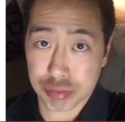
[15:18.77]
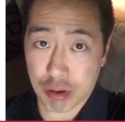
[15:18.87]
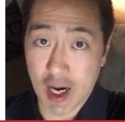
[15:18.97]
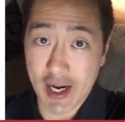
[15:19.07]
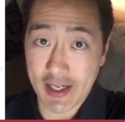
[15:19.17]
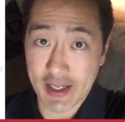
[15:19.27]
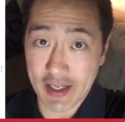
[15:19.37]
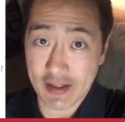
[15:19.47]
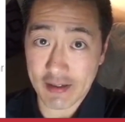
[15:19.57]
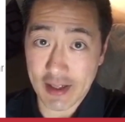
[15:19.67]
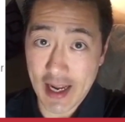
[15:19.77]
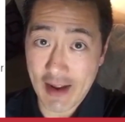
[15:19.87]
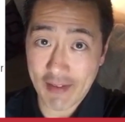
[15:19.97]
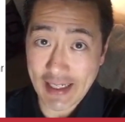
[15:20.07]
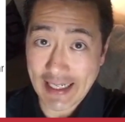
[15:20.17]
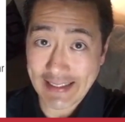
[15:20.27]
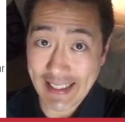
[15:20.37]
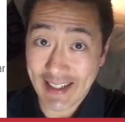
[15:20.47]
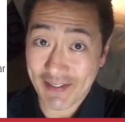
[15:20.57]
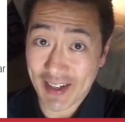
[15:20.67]
pride in having
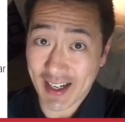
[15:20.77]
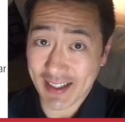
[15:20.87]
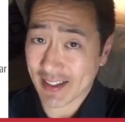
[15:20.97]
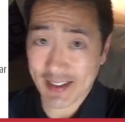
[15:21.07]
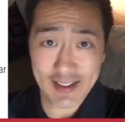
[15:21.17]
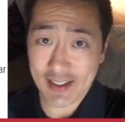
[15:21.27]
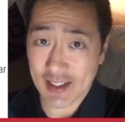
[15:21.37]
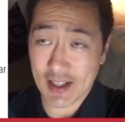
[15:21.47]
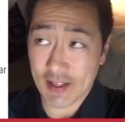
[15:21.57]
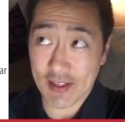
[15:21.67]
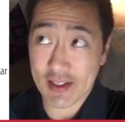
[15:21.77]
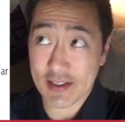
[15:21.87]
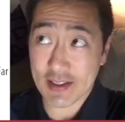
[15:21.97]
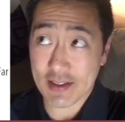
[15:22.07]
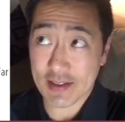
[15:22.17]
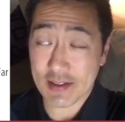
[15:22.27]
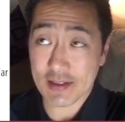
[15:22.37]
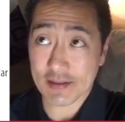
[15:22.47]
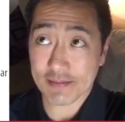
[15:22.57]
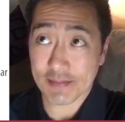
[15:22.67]
identified. This
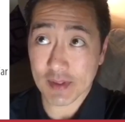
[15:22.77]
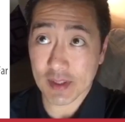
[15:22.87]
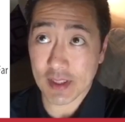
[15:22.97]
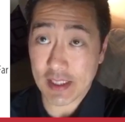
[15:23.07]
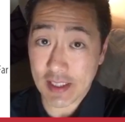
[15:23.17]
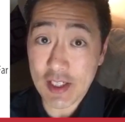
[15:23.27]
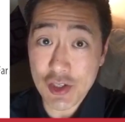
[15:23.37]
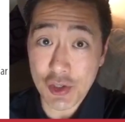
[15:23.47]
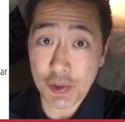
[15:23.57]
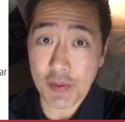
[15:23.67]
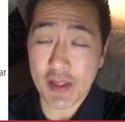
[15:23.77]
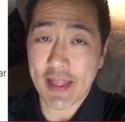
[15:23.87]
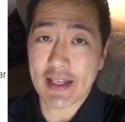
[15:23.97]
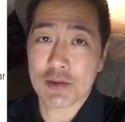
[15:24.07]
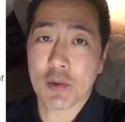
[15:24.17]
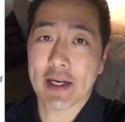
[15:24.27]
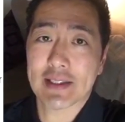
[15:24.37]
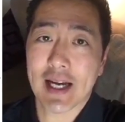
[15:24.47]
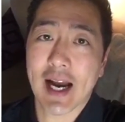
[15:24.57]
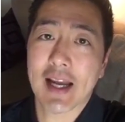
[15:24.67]
is an issue, and that's why
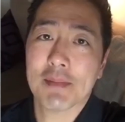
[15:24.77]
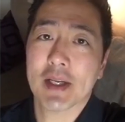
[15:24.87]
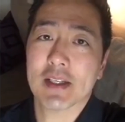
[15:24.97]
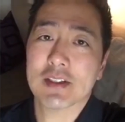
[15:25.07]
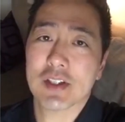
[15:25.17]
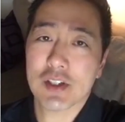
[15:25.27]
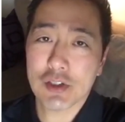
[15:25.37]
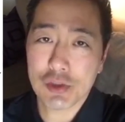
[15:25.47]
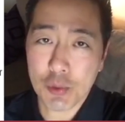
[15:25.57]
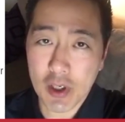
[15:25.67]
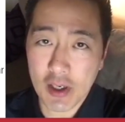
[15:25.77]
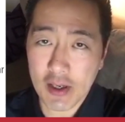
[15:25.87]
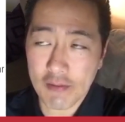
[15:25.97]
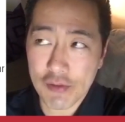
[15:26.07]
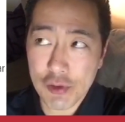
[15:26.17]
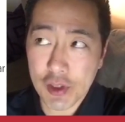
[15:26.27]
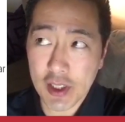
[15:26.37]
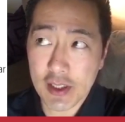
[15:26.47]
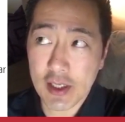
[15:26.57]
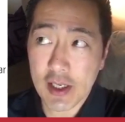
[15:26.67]
timing is huge. Where if you
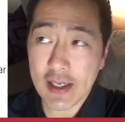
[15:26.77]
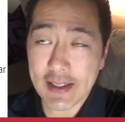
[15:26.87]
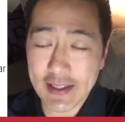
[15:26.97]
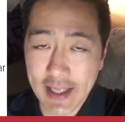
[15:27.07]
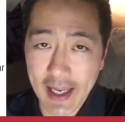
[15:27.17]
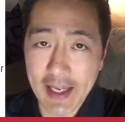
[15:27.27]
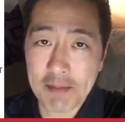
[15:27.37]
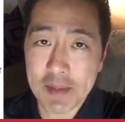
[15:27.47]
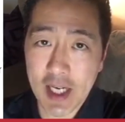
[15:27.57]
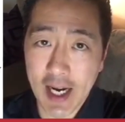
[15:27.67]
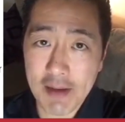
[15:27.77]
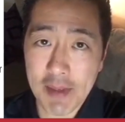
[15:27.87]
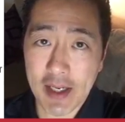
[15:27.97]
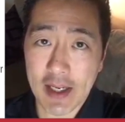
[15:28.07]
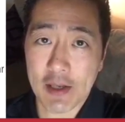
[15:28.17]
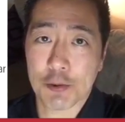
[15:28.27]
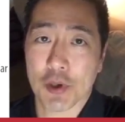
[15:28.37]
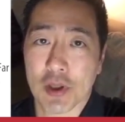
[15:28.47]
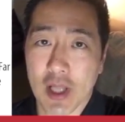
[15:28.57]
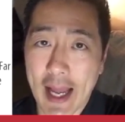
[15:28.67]
can game timing and
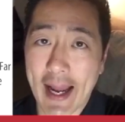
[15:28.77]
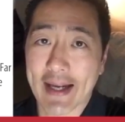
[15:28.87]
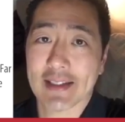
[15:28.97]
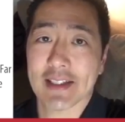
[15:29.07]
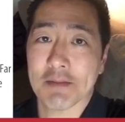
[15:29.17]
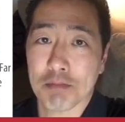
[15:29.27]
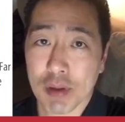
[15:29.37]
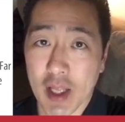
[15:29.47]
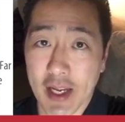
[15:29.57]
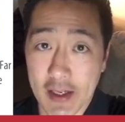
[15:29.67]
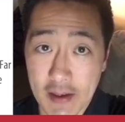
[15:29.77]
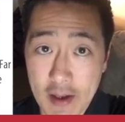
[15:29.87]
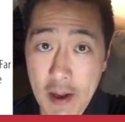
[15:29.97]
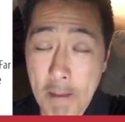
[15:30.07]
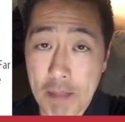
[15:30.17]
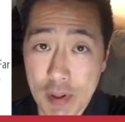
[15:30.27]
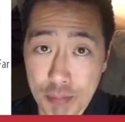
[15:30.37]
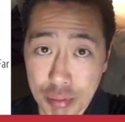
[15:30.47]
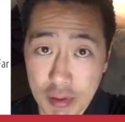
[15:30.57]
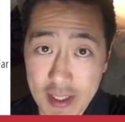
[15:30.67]
relax and play and be
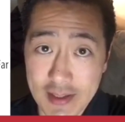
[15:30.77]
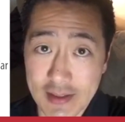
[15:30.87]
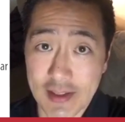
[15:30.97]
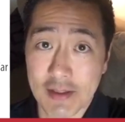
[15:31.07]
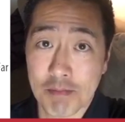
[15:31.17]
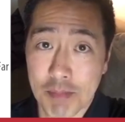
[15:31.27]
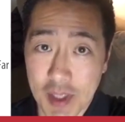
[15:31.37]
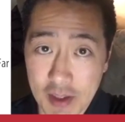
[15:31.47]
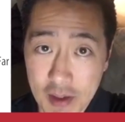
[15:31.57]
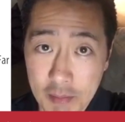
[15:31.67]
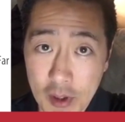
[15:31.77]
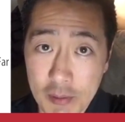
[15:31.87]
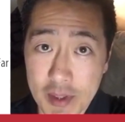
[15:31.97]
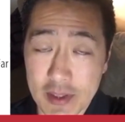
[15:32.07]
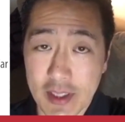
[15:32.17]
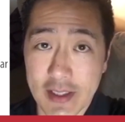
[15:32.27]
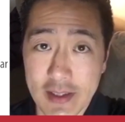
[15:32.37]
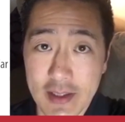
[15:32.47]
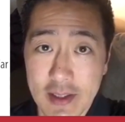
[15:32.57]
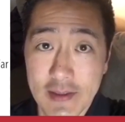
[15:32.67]
present and be in the moment
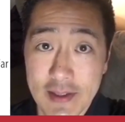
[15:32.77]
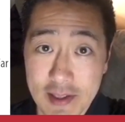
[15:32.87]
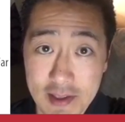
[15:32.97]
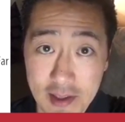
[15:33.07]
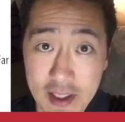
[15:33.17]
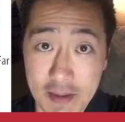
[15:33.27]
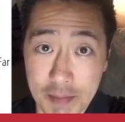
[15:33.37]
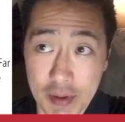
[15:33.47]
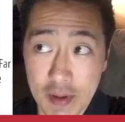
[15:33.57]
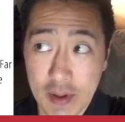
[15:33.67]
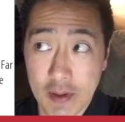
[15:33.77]
and sleep,